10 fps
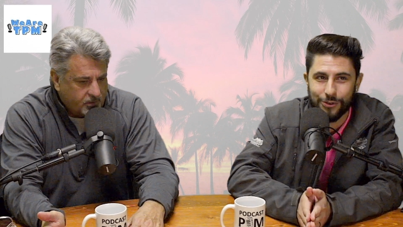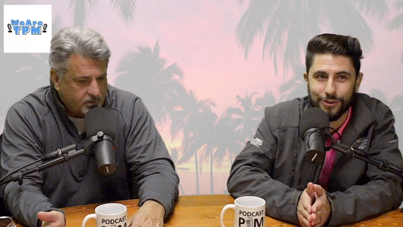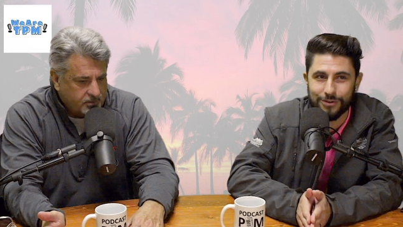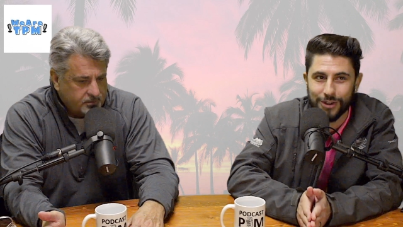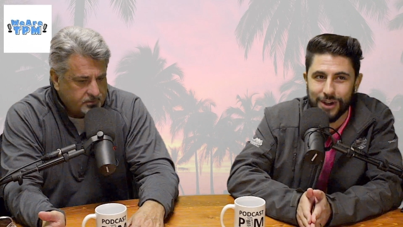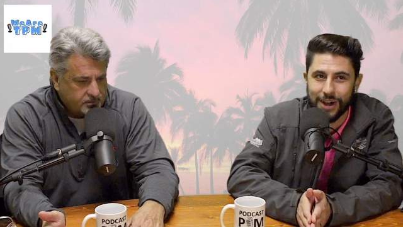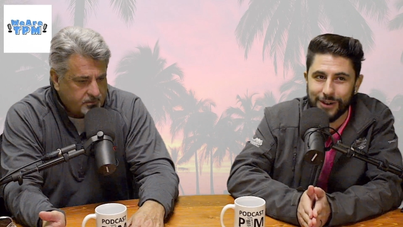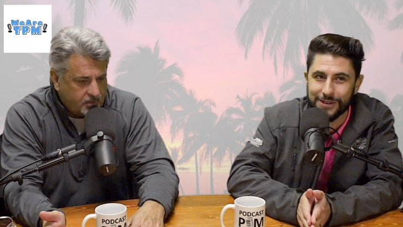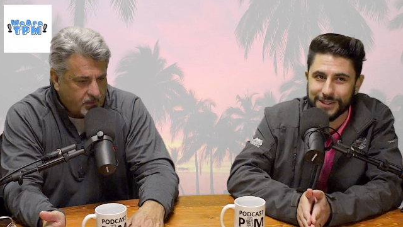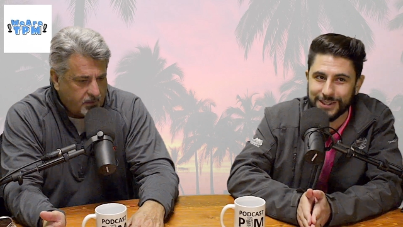Speaker 1: in a court, court of law.
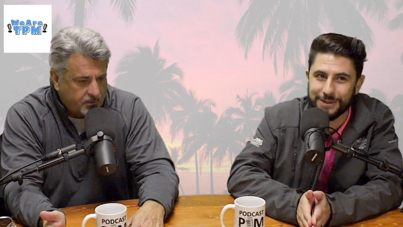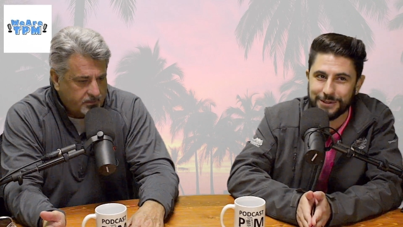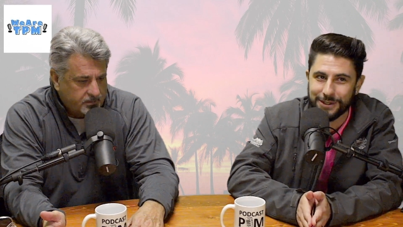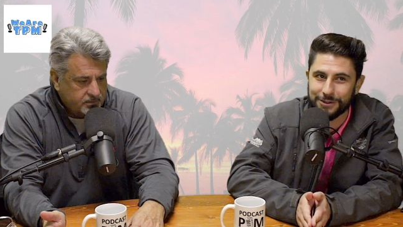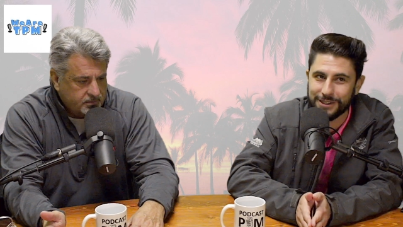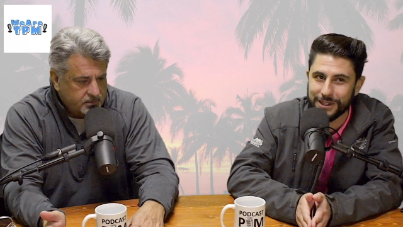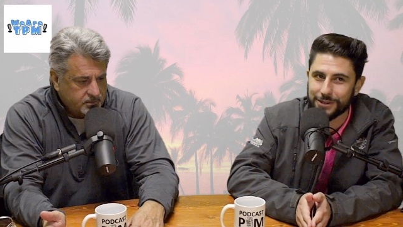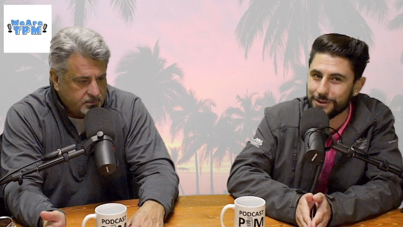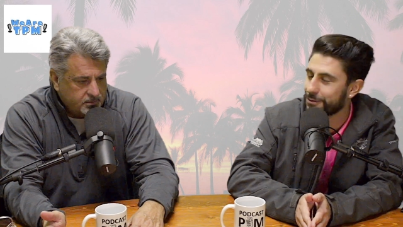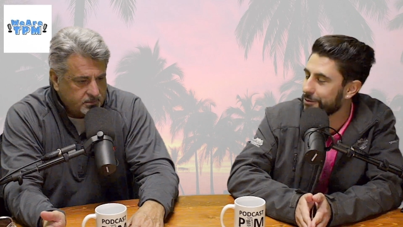How many times have we
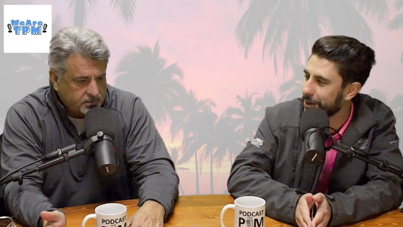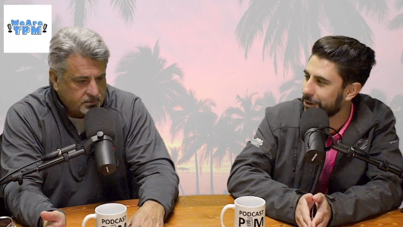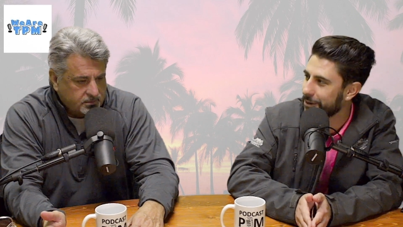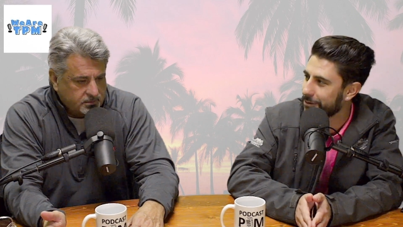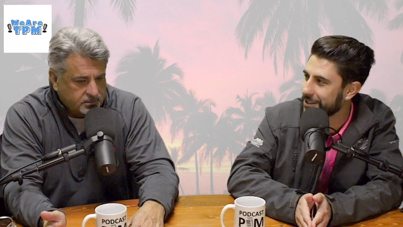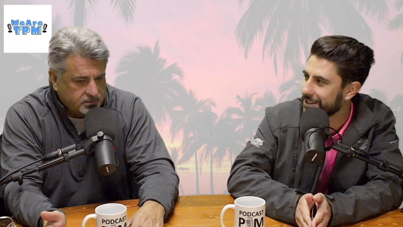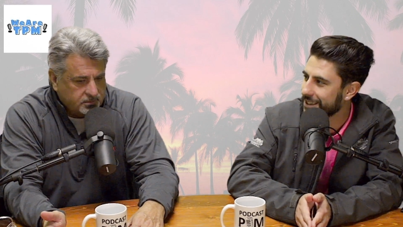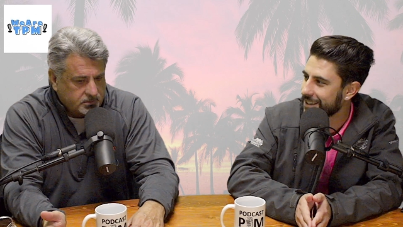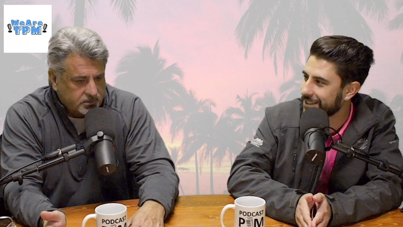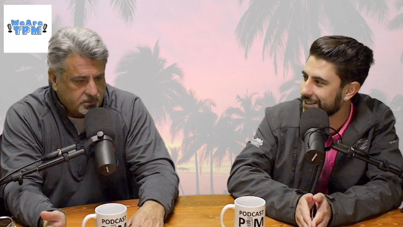dealt with a repair and
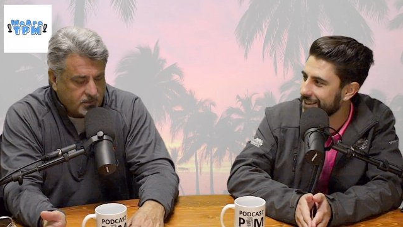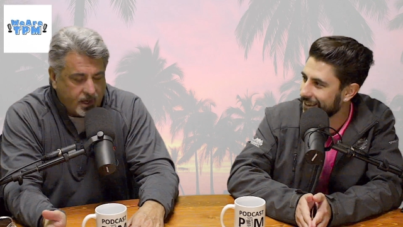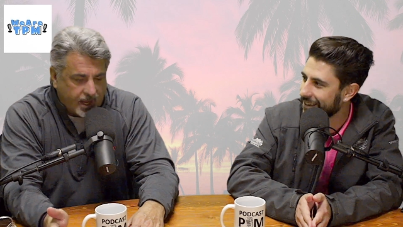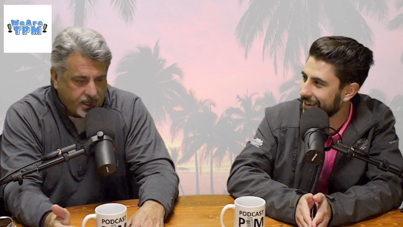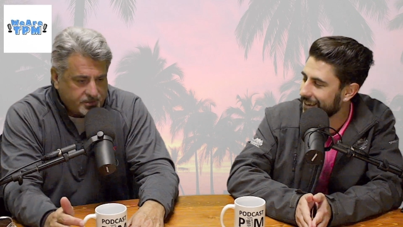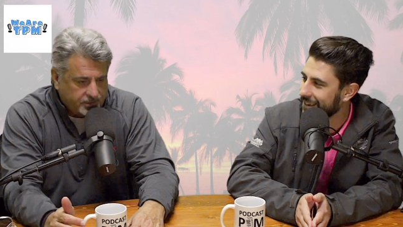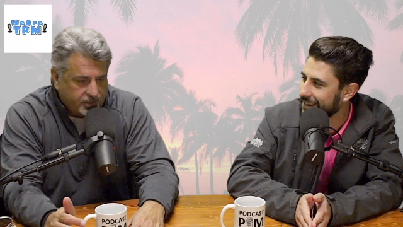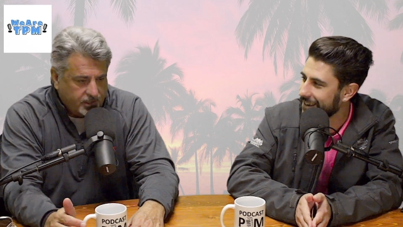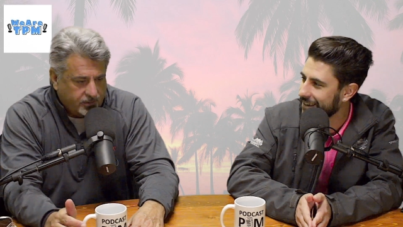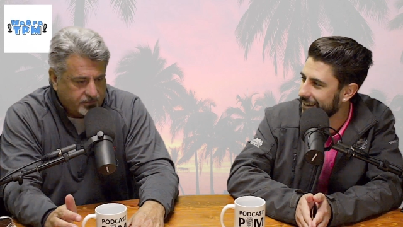remedies case?
Speaker 2: Well, I
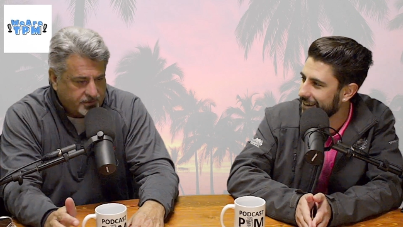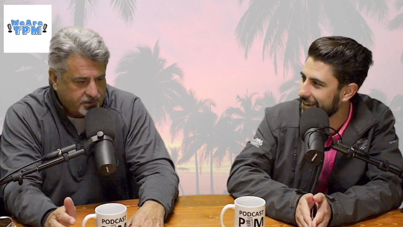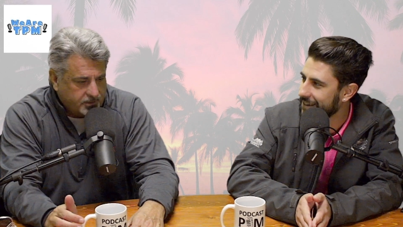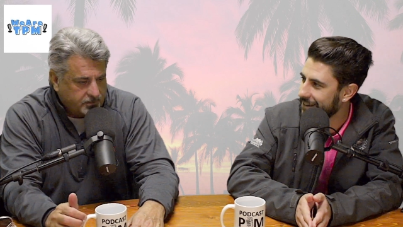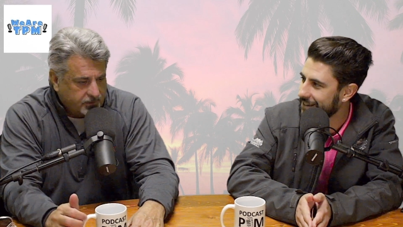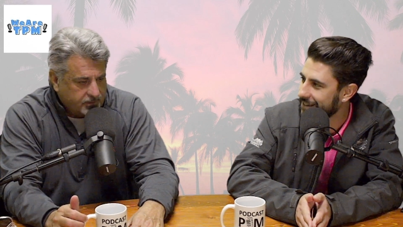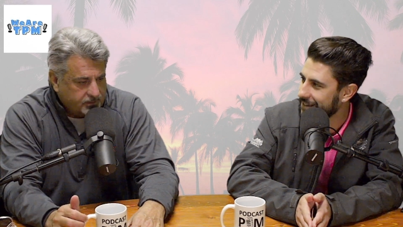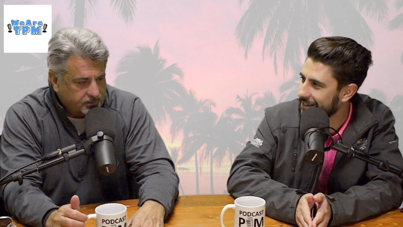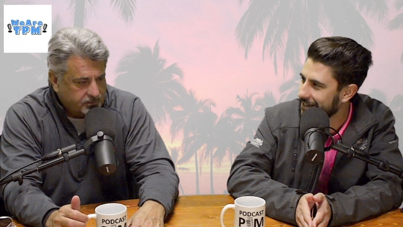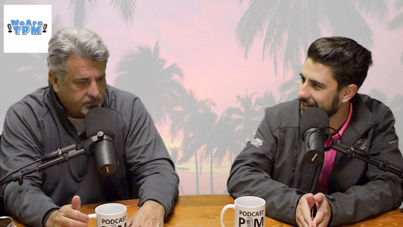actually know of two,
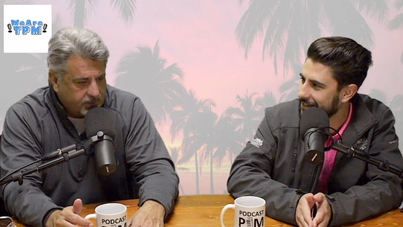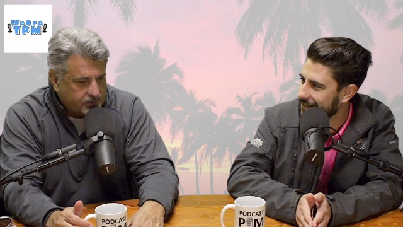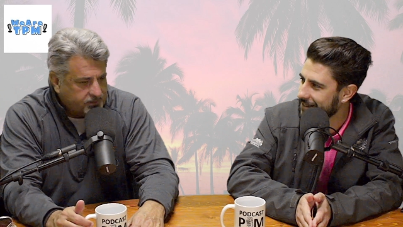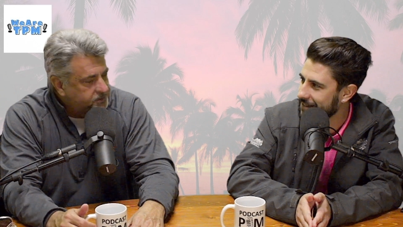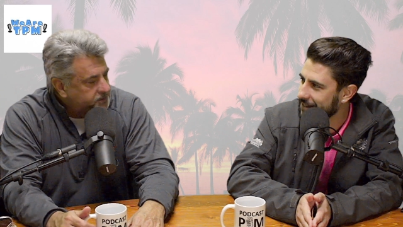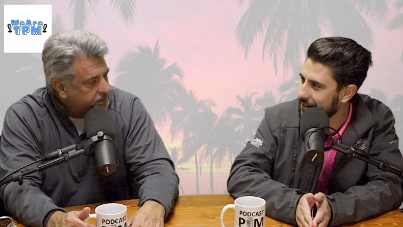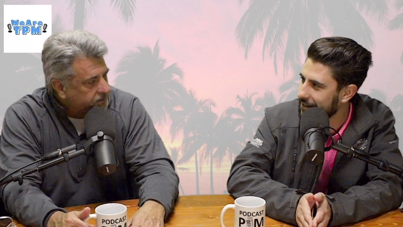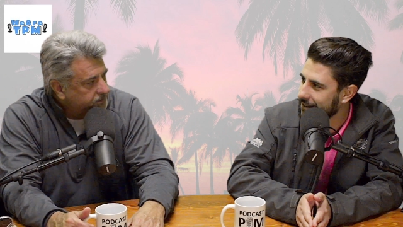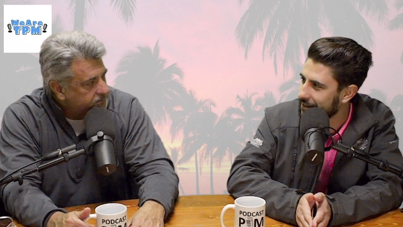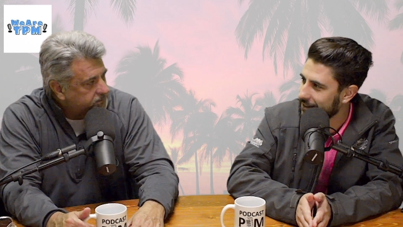but yes,
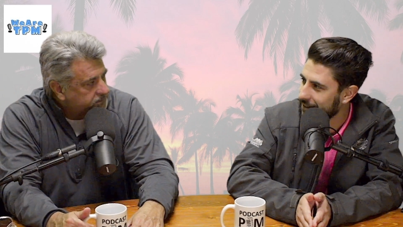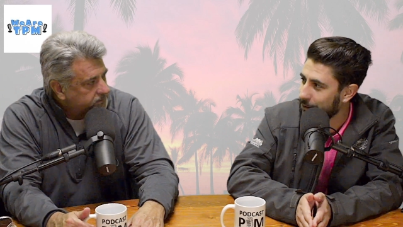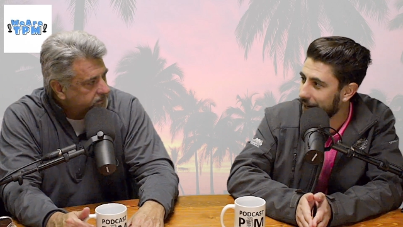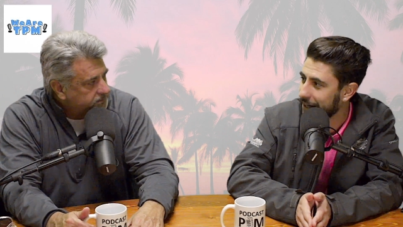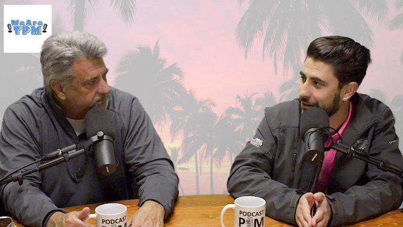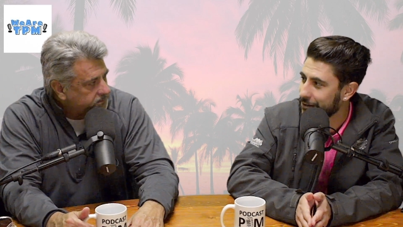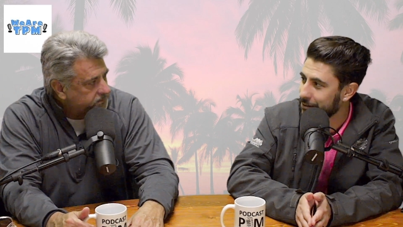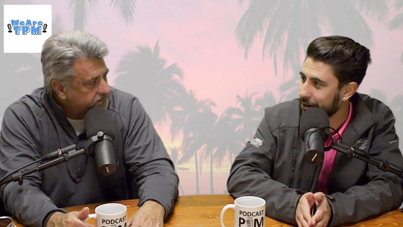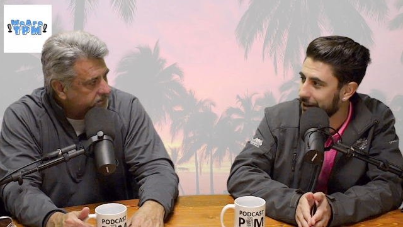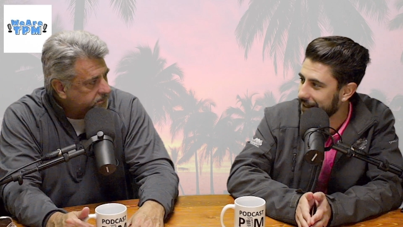two
Speaker 1: that were
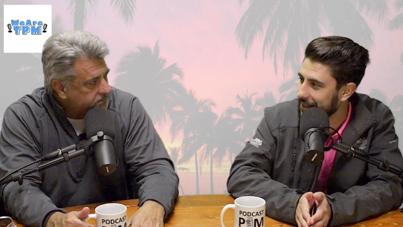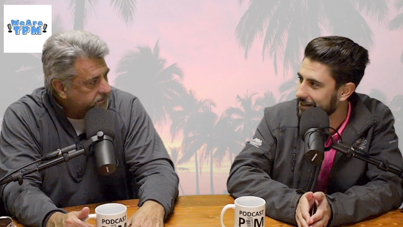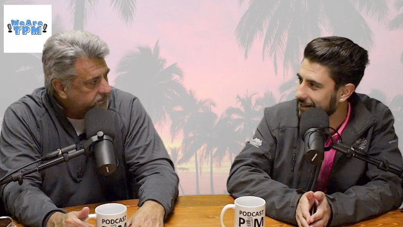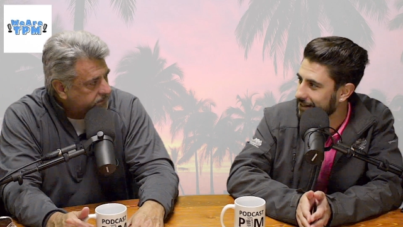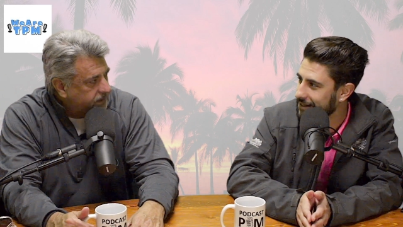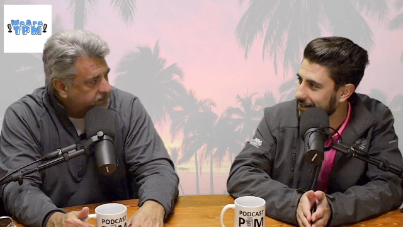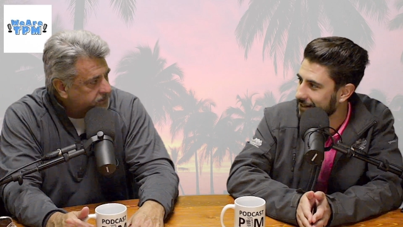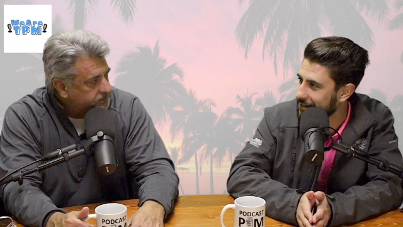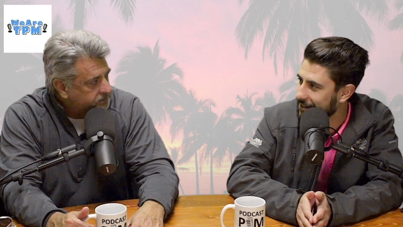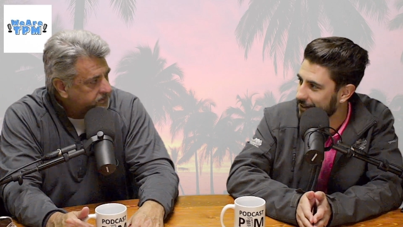actually brought against us.
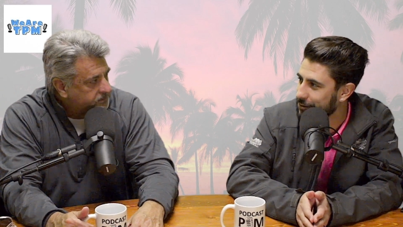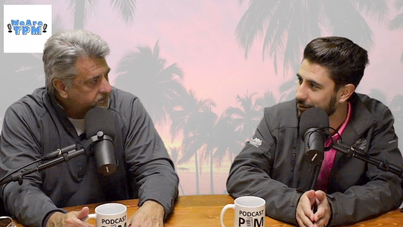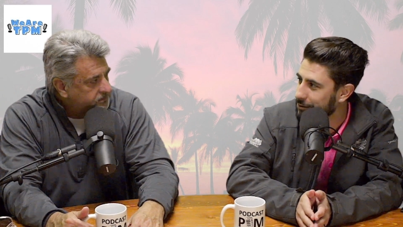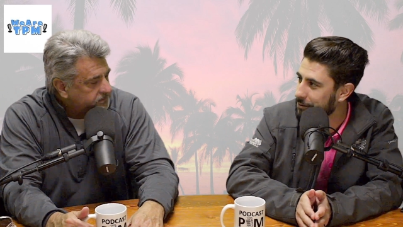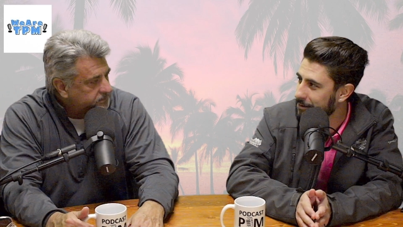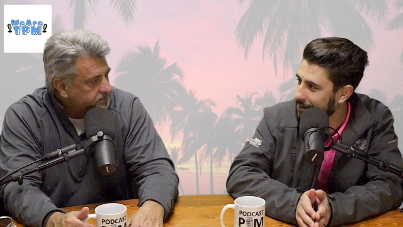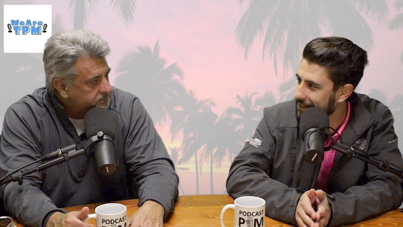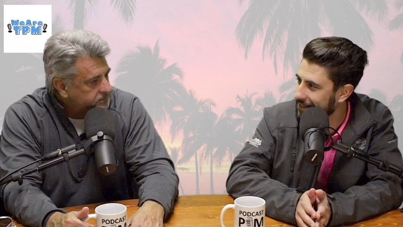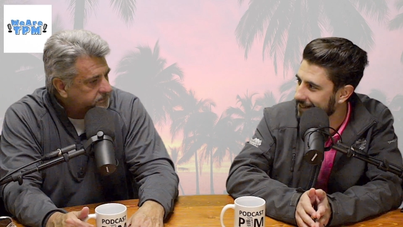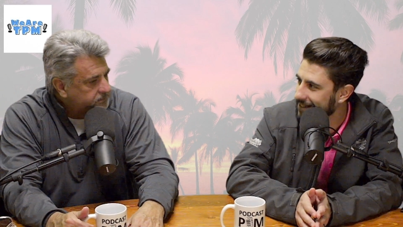Yes. Did you do them?